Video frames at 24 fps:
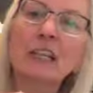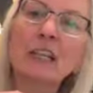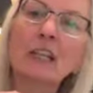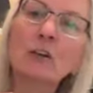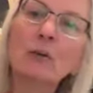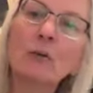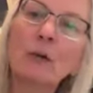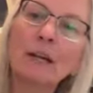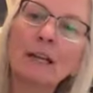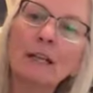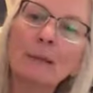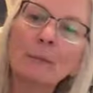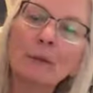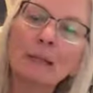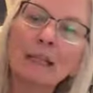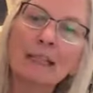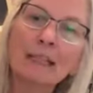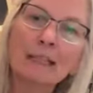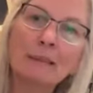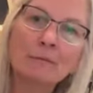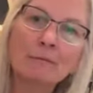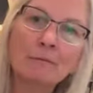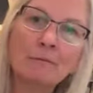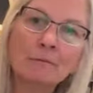You get quite a
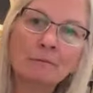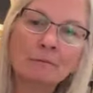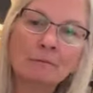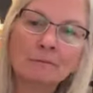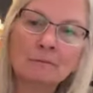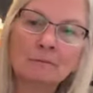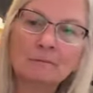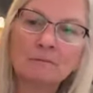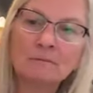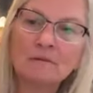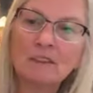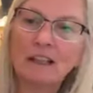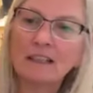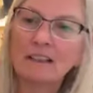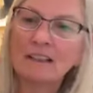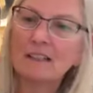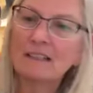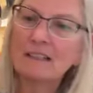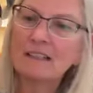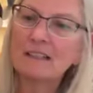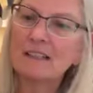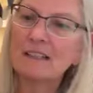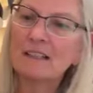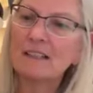bit. And
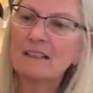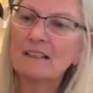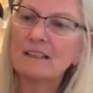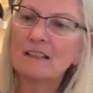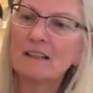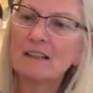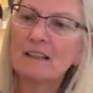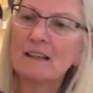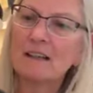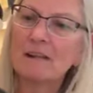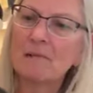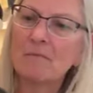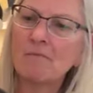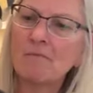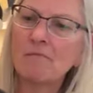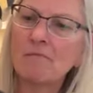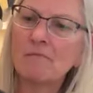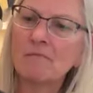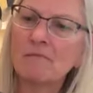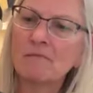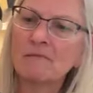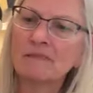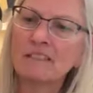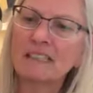this is
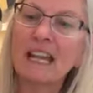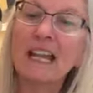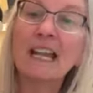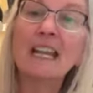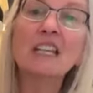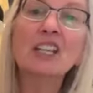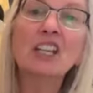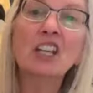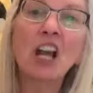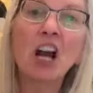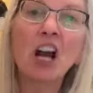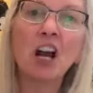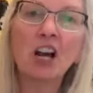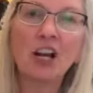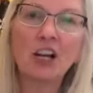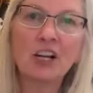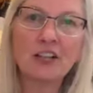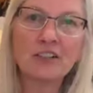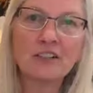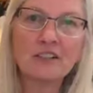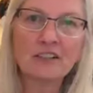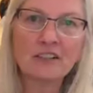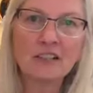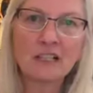10
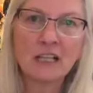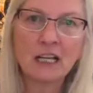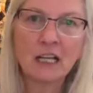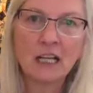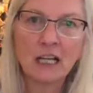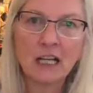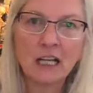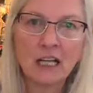yards.